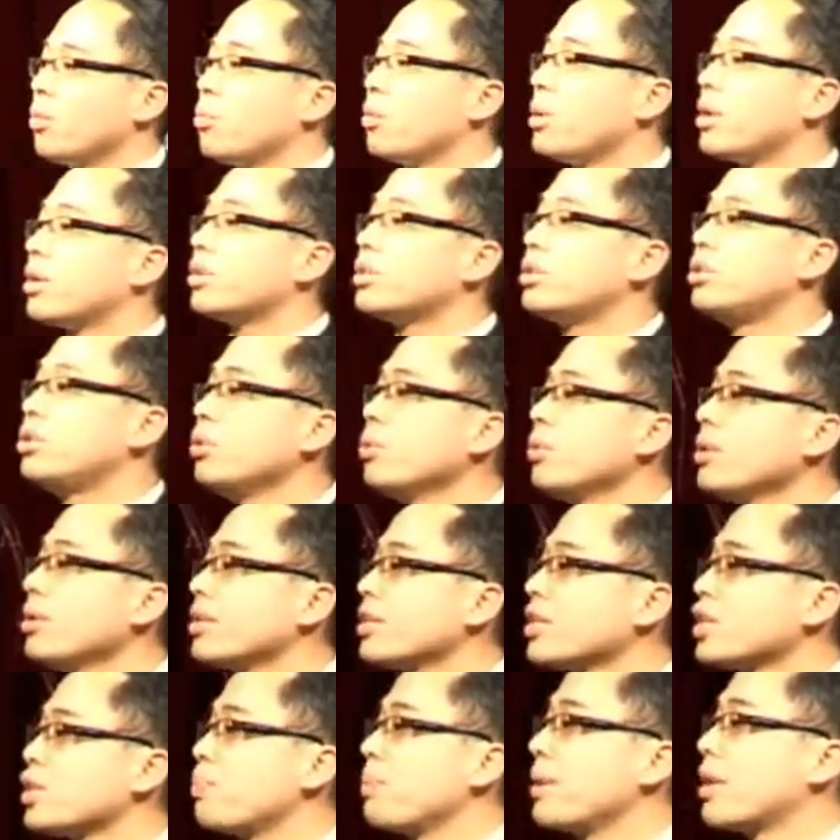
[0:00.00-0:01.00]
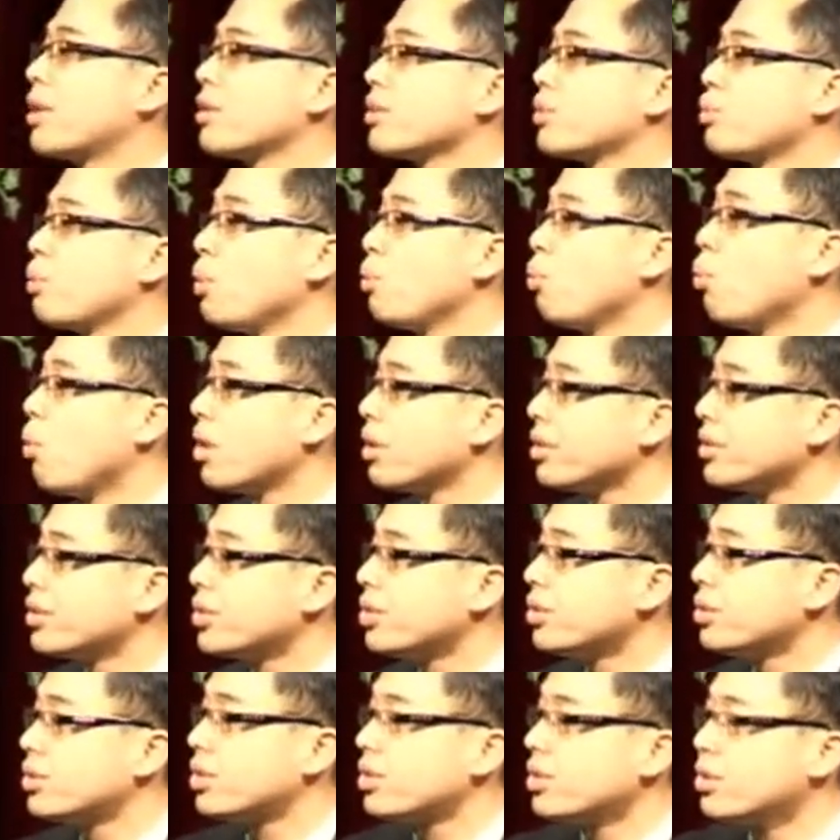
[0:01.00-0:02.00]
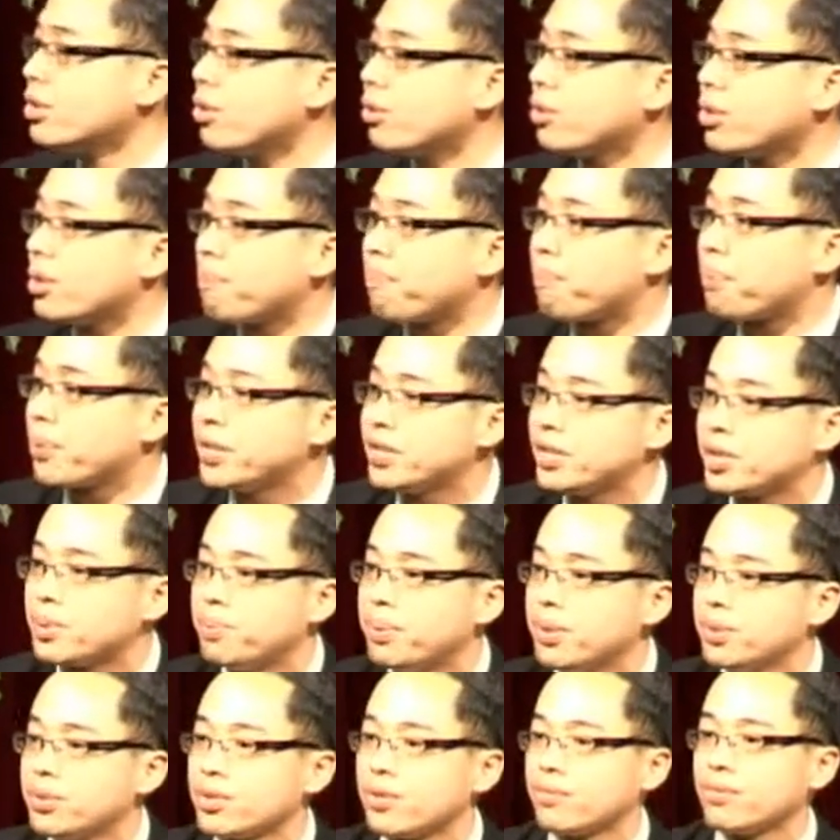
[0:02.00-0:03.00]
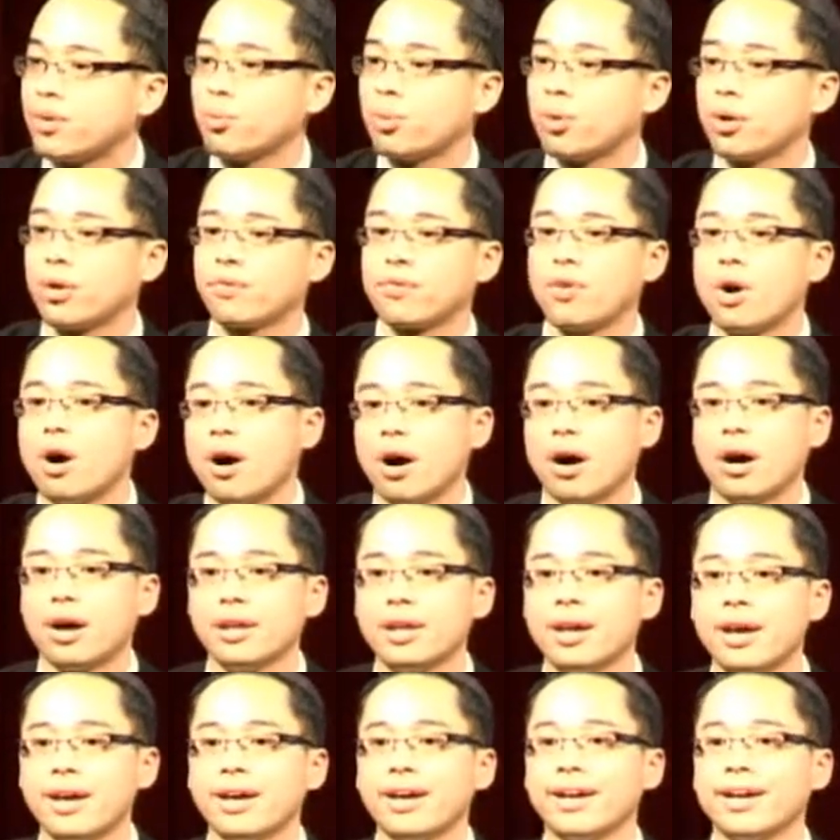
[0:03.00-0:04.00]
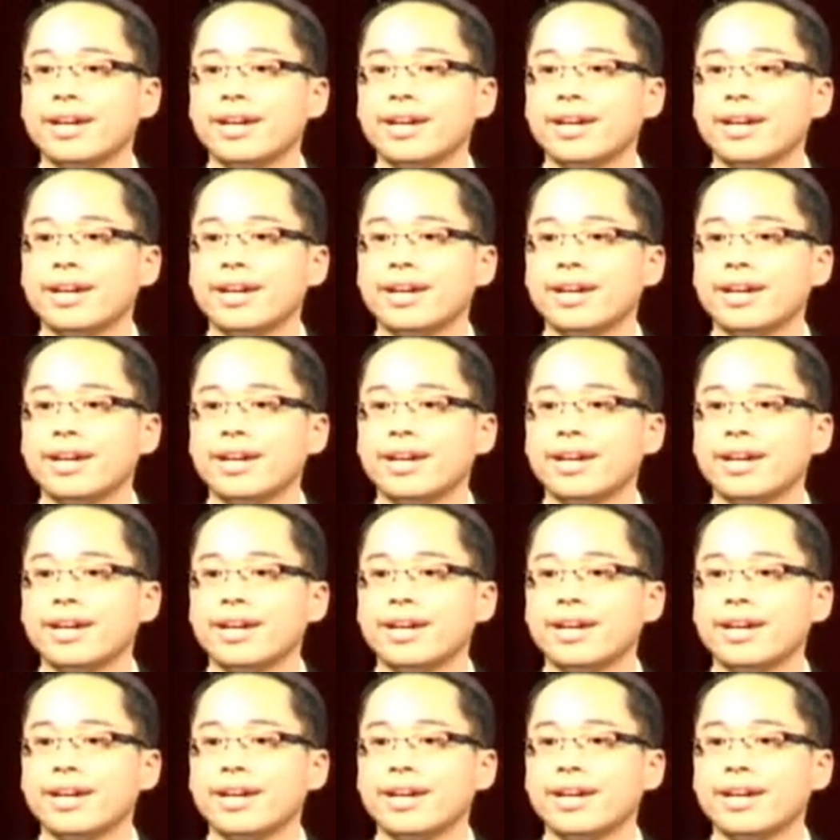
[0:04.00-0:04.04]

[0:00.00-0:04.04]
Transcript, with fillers: We are doing this because we want you to know the principles of the Word of God,